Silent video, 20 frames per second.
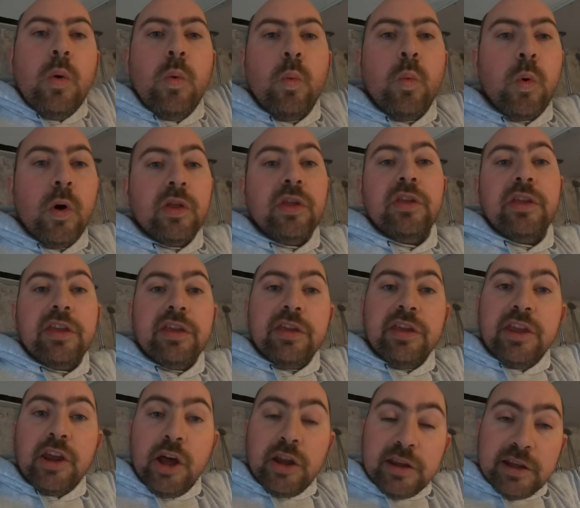One
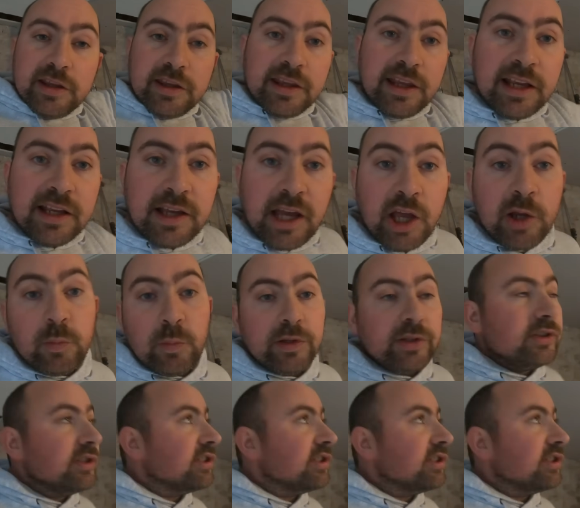other thing I will